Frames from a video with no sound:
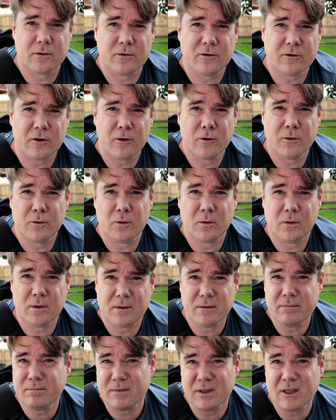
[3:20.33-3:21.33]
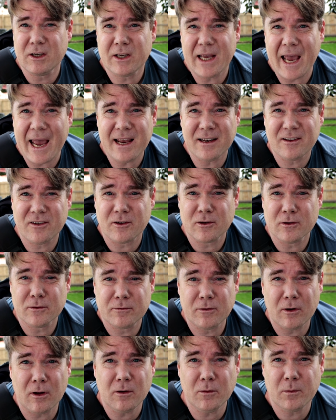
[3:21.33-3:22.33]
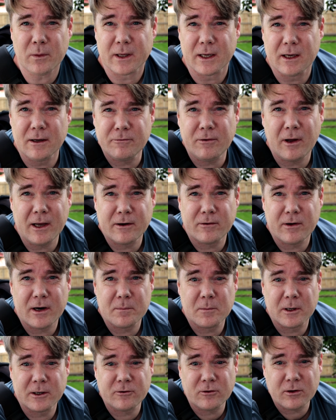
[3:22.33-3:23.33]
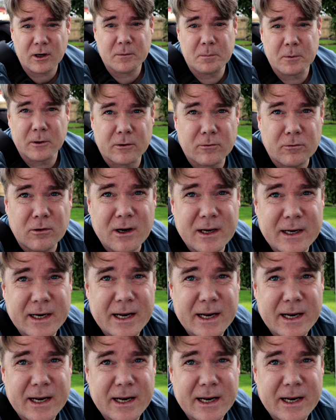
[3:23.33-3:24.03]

So you can still vlog with it. If I grab my tripod right